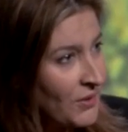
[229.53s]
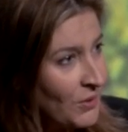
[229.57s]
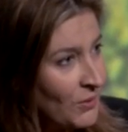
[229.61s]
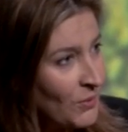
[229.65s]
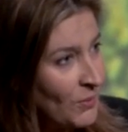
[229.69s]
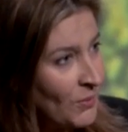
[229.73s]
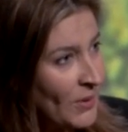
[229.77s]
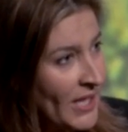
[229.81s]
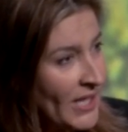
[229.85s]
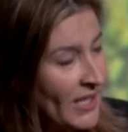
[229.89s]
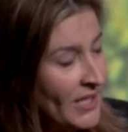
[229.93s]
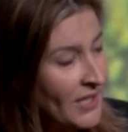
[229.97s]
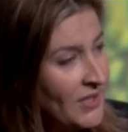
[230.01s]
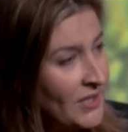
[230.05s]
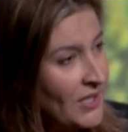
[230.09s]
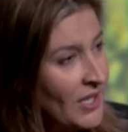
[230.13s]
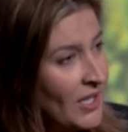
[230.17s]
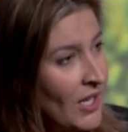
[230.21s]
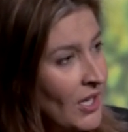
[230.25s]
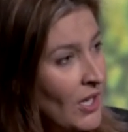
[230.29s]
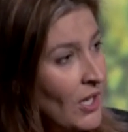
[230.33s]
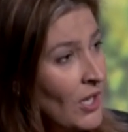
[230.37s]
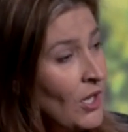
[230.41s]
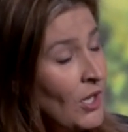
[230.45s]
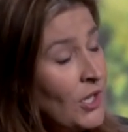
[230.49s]
food waste?
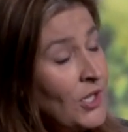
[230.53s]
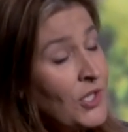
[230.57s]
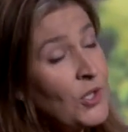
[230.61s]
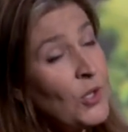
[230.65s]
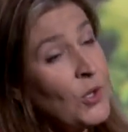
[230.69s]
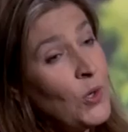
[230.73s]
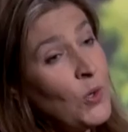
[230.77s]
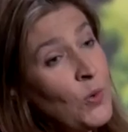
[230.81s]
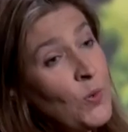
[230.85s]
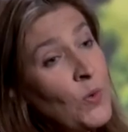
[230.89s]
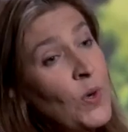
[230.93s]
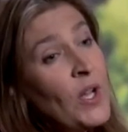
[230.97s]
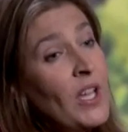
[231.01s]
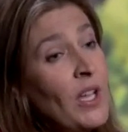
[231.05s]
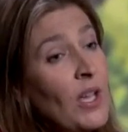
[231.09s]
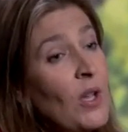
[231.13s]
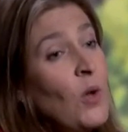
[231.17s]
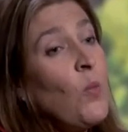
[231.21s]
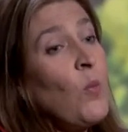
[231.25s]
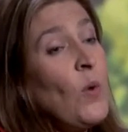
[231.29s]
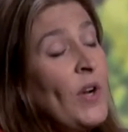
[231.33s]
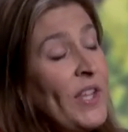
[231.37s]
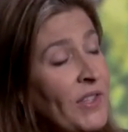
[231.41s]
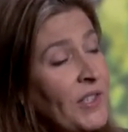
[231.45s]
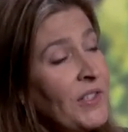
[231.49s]
So
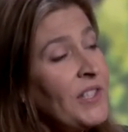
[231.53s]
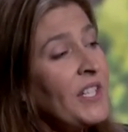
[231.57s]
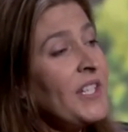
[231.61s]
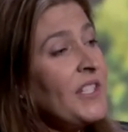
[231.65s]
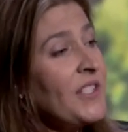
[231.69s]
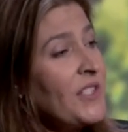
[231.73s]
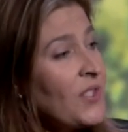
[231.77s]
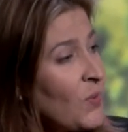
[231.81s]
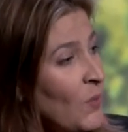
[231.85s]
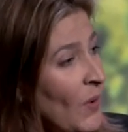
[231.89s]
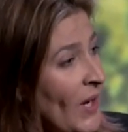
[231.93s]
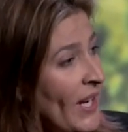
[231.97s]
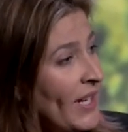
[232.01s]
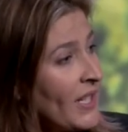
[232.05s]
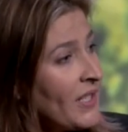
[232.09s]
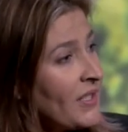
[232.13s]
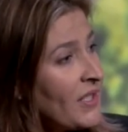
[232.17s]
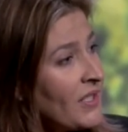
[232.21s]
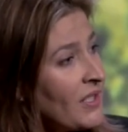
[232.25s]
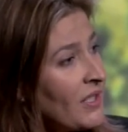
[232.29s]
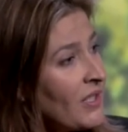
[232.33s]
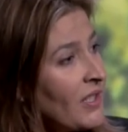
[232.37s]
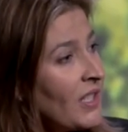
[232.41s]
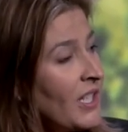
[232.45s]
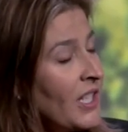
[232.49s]
when there is
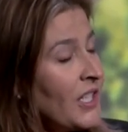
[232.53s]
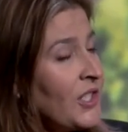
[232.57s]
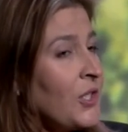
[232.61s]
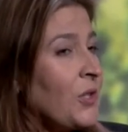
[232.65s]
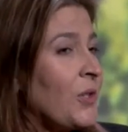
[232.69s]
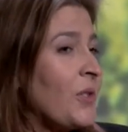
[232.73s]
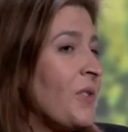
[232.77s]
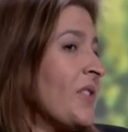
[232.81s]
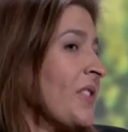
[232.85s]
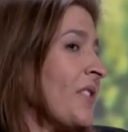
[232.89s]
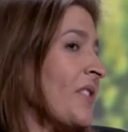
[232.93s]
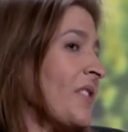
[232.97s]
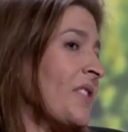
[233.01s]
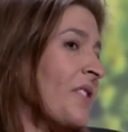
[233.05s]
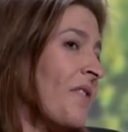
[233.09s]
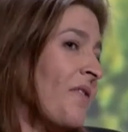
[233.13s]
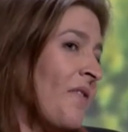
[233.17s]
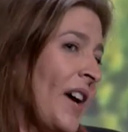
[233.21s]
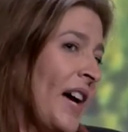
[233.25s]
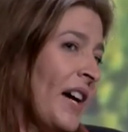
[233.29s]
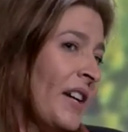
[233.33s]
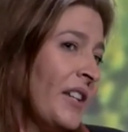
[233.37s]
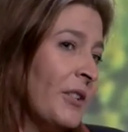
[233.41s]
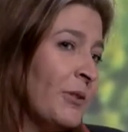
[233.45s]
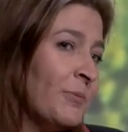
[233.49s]
waste, it turns into
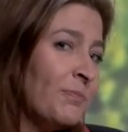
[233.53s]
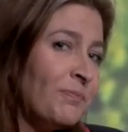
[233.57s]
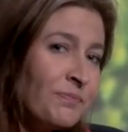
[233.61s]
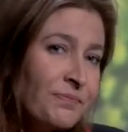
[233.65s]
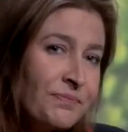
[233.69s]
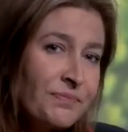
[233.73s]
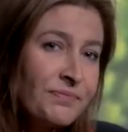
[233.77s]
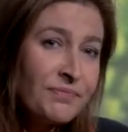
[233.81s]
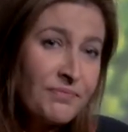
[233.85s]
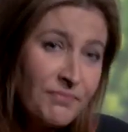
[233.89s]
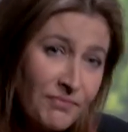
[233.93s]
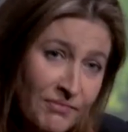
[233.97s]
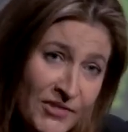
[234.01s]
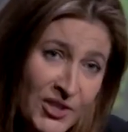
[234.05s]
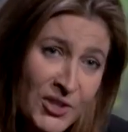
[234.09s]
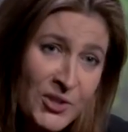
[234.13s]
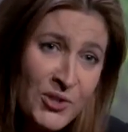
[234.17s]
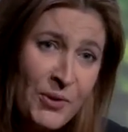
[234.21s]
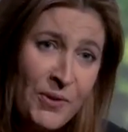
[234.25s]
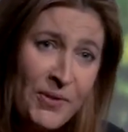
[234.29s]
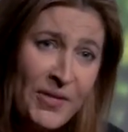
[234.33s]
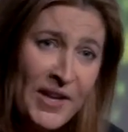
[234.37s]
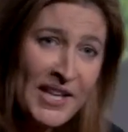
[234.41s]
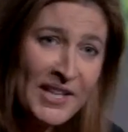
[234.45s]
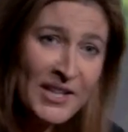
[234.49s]
value.
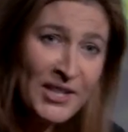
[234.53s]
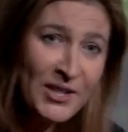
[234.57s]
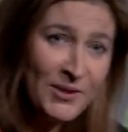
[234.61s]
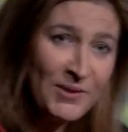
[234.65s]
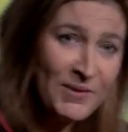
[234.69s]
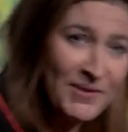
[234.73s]
So thank